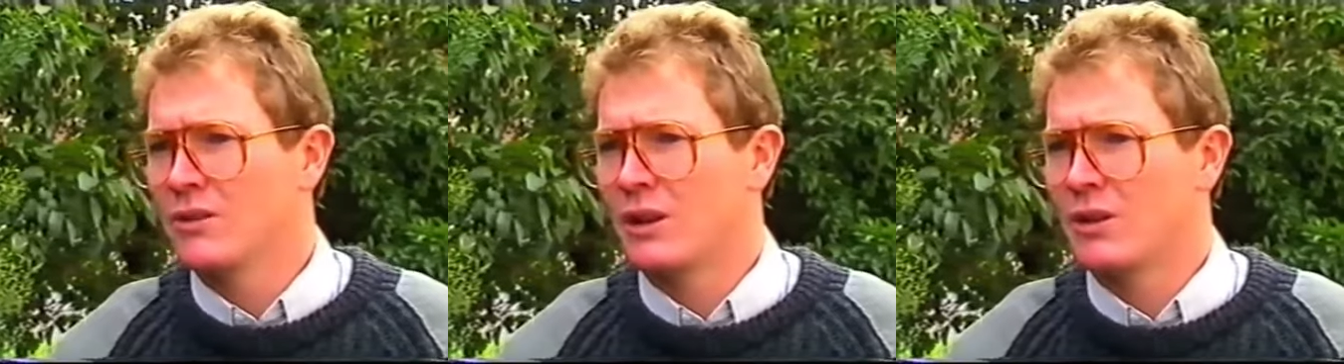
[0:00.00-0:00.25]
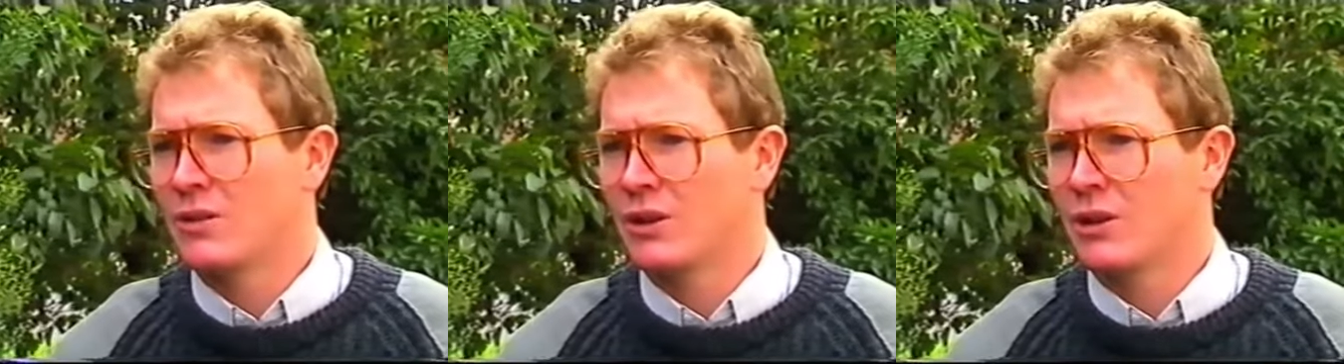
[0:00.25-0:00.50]

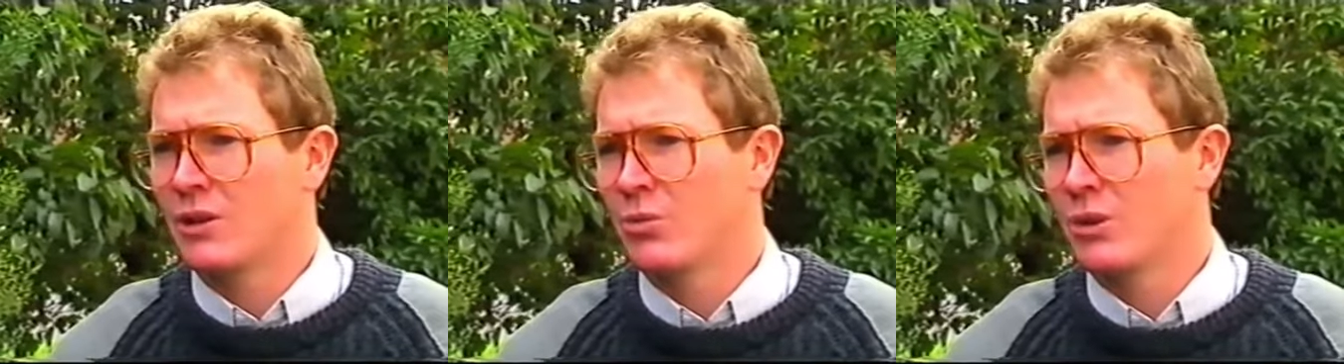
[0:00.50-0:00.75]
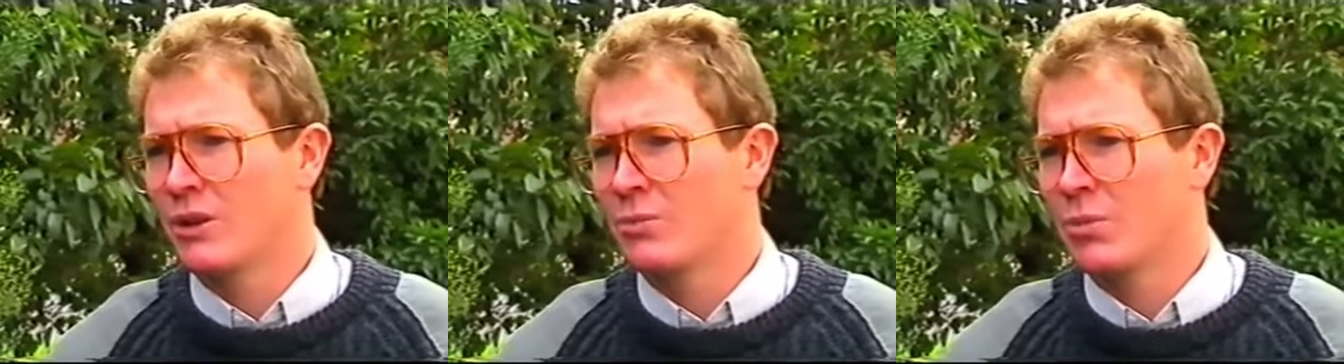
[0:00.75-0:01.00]
that
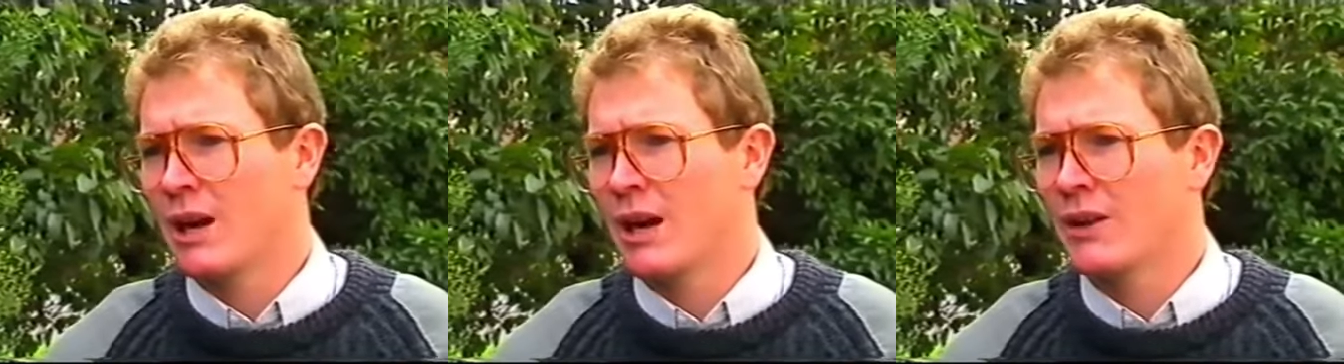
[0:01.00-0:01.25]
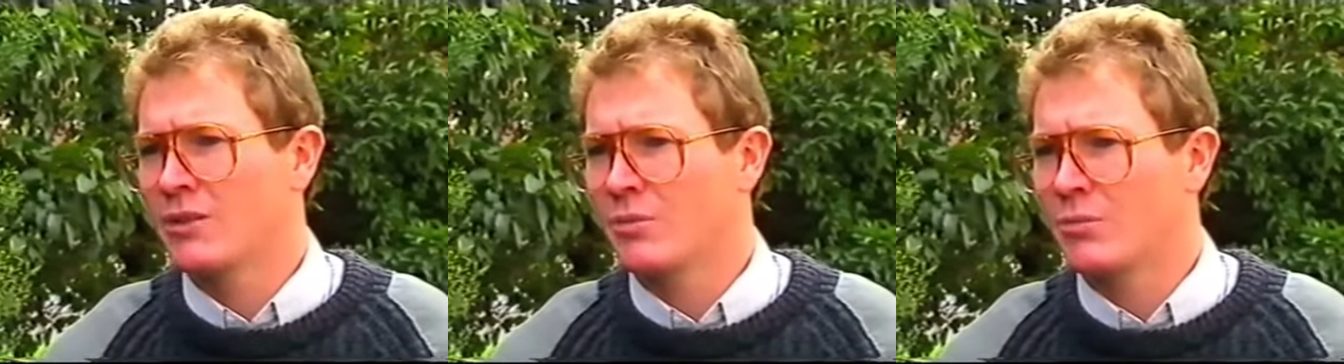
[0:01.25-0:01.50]
we as
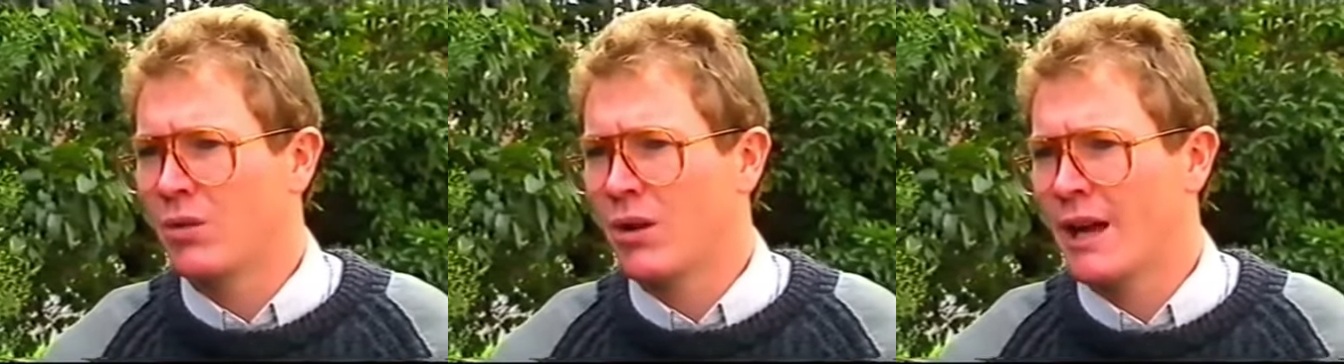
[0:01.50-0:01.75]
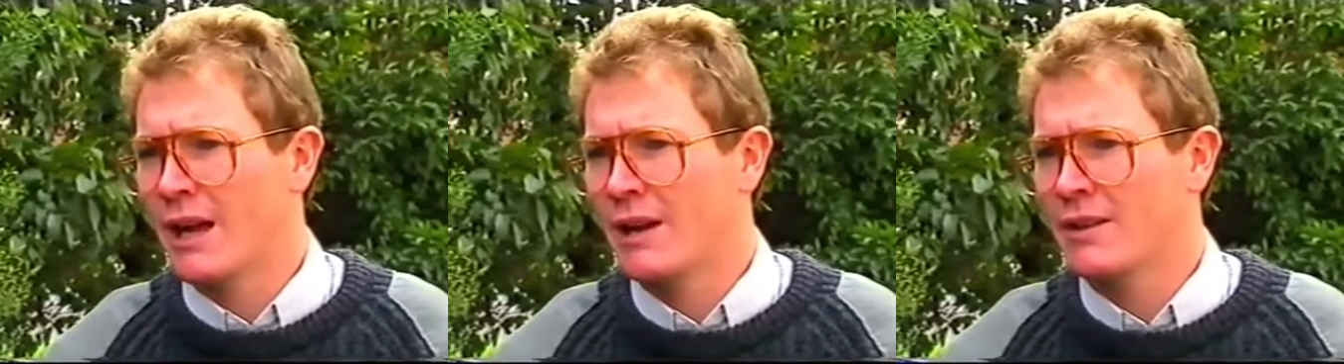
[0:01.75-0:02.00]
players can
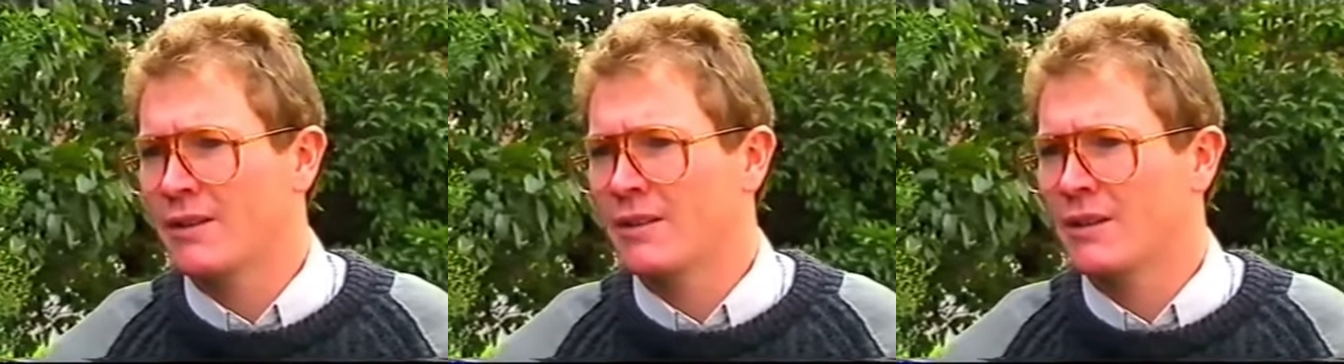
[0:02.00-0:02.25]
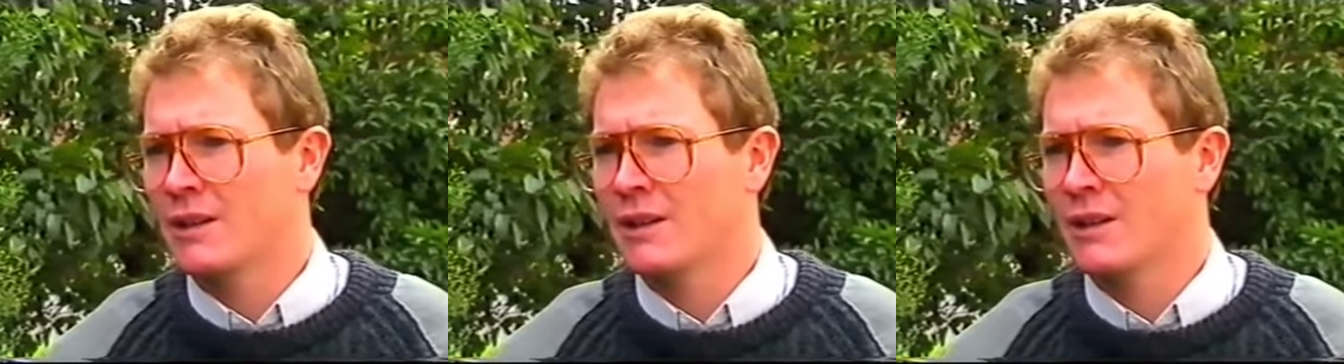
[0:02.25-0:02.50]
play at,
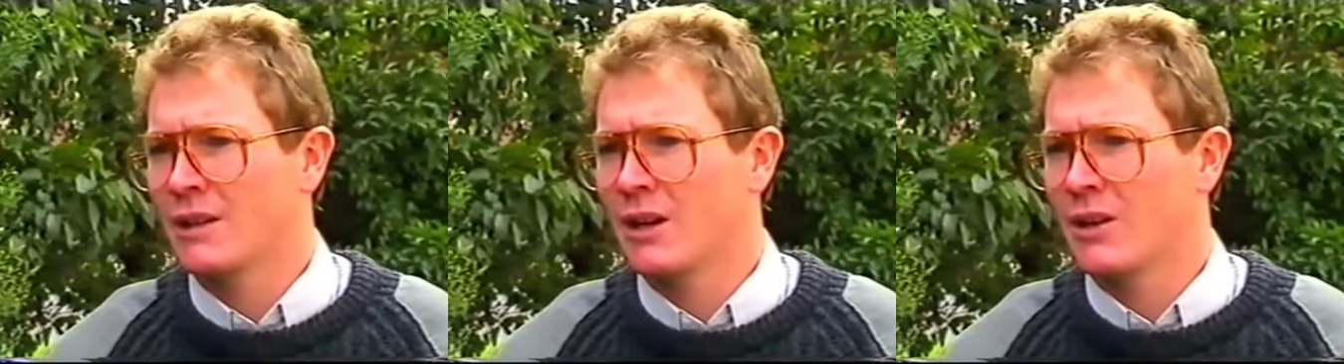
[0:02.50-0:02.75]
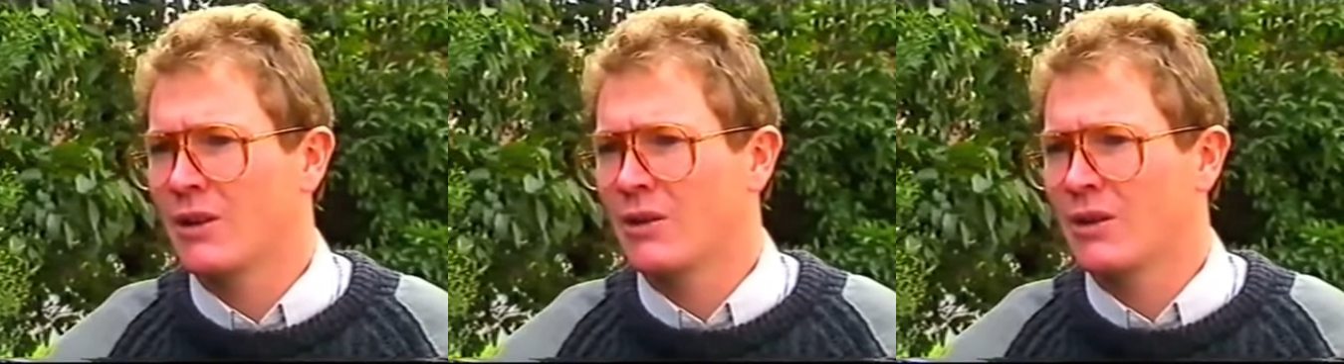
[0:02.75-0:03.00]
and, you
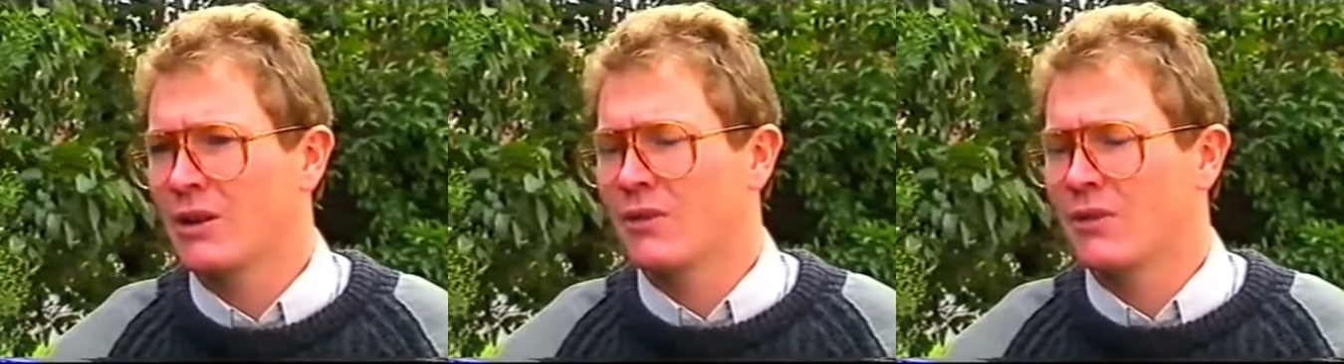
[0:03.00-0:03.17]
know,